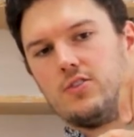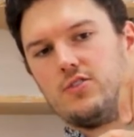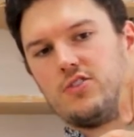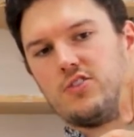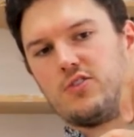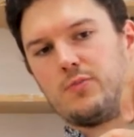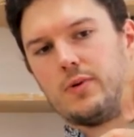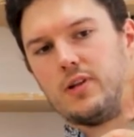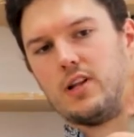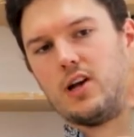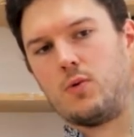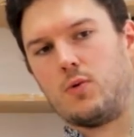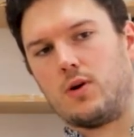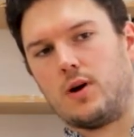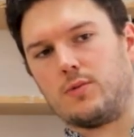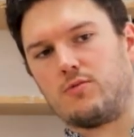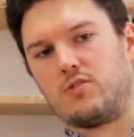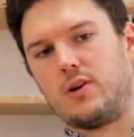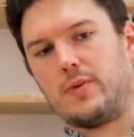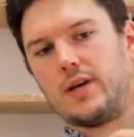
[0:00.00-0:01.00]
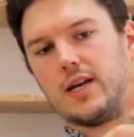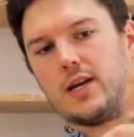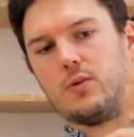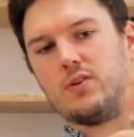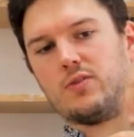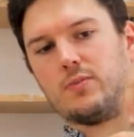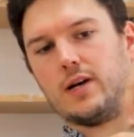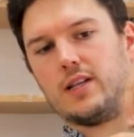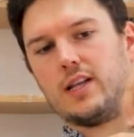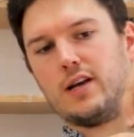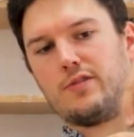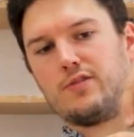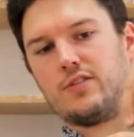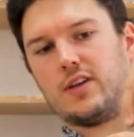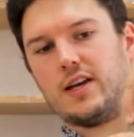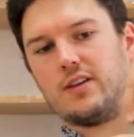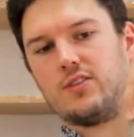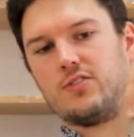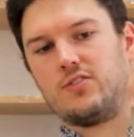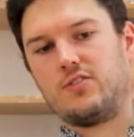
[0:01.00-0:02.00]
just below where I'm gripping it with my left
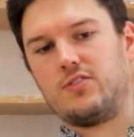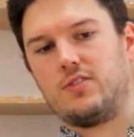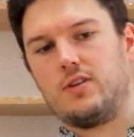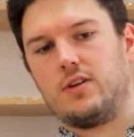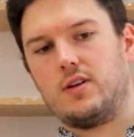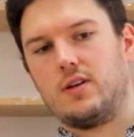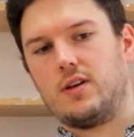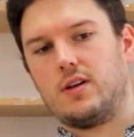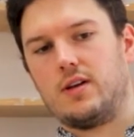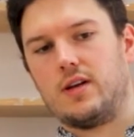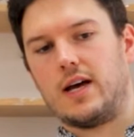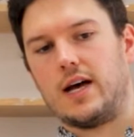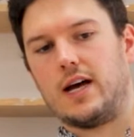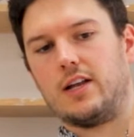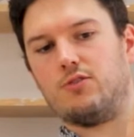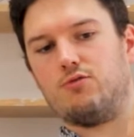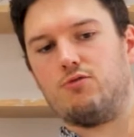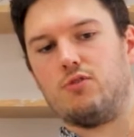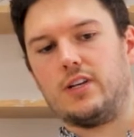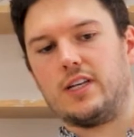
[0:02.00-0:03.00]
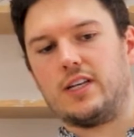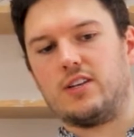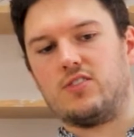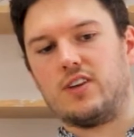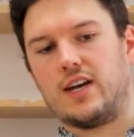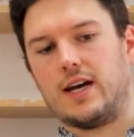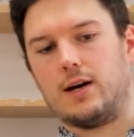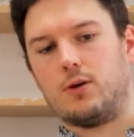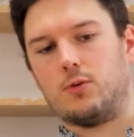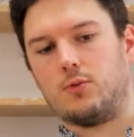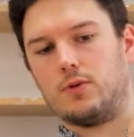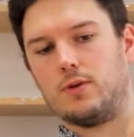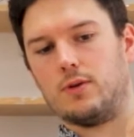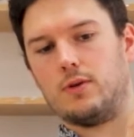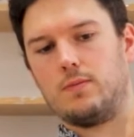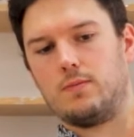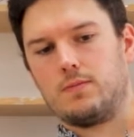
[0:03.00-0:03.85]
hand and running down